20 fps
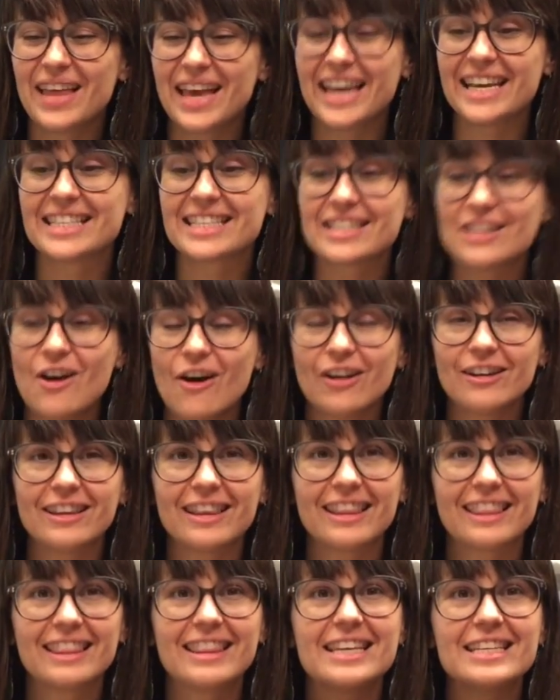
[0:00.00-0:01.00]
It's not
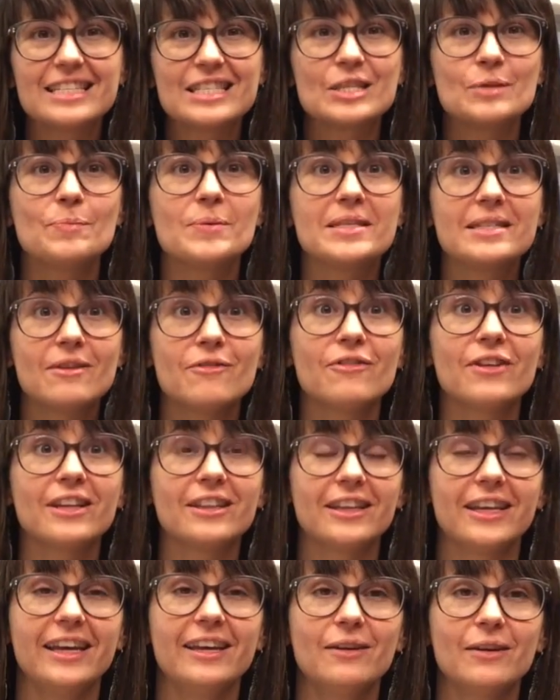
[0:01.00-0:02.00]
this
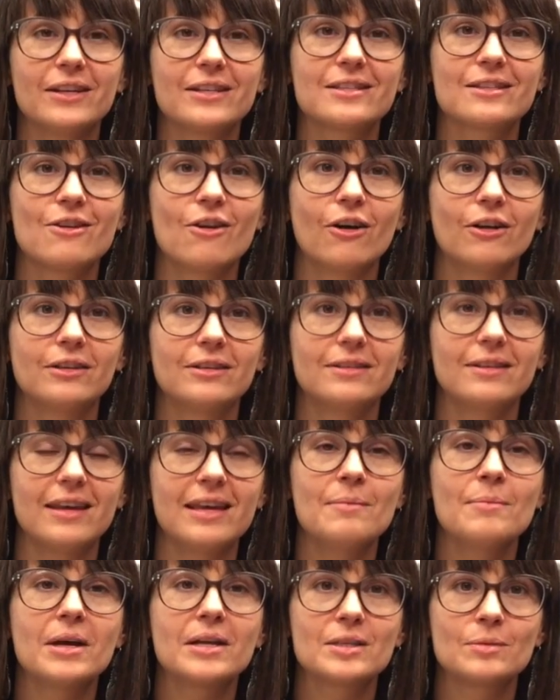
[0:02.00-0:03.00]
specifically. It's not
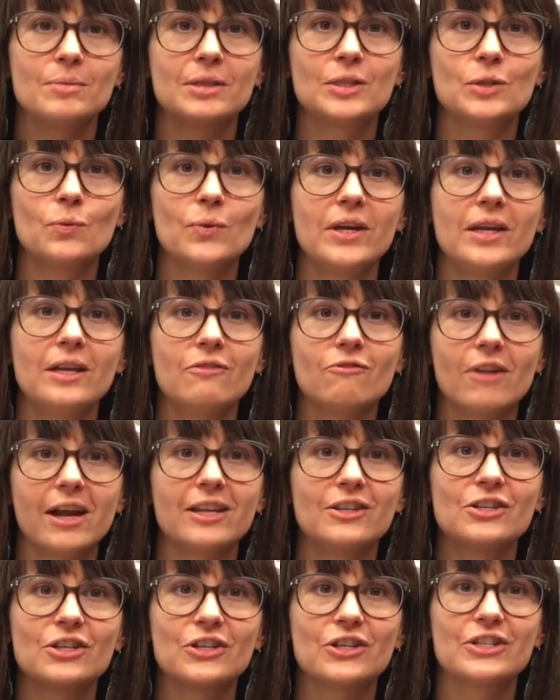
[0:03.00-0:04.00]
emails between
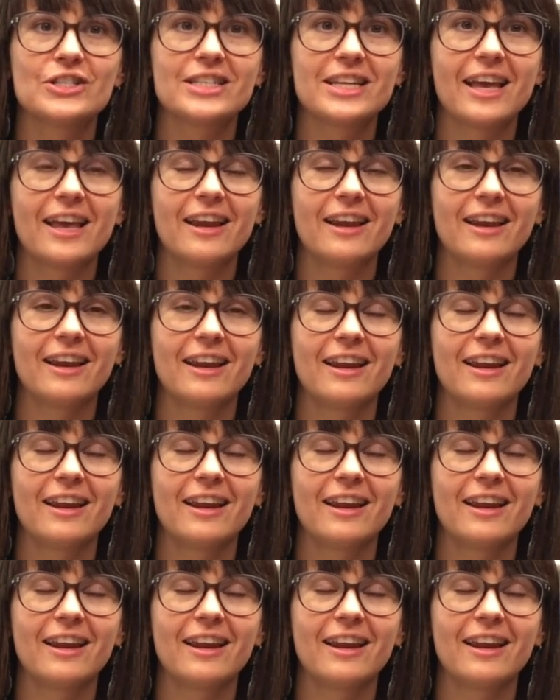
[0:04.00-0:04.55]
renters and